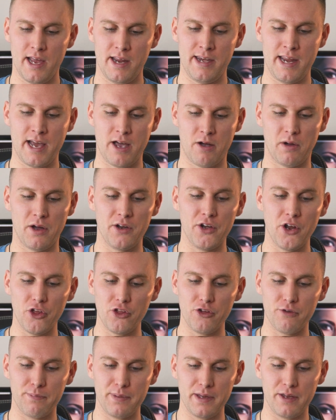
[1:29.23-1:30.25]
Now,
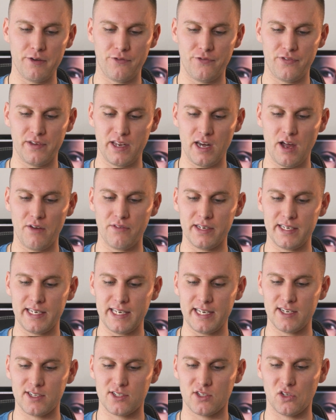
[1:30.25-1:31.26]
another benefit of a
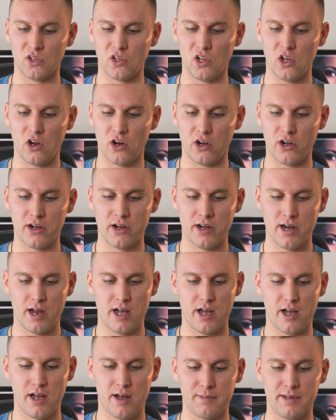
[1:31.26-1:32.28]

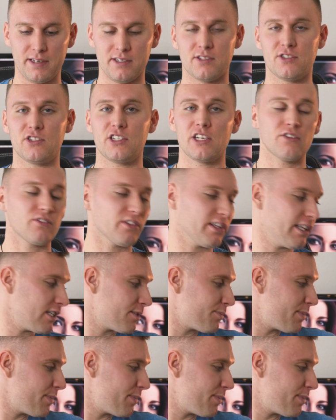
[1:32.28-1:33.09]
DSLR is, generally